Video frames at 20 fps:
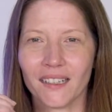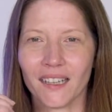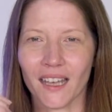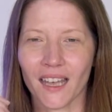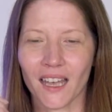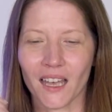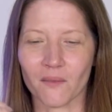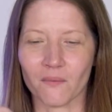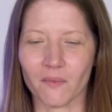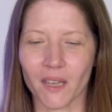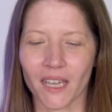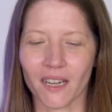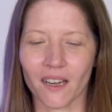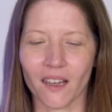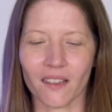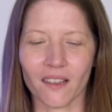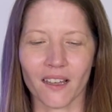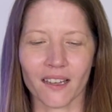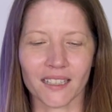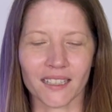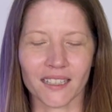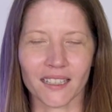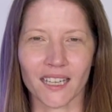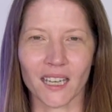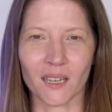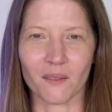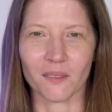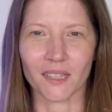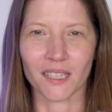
and I like to keep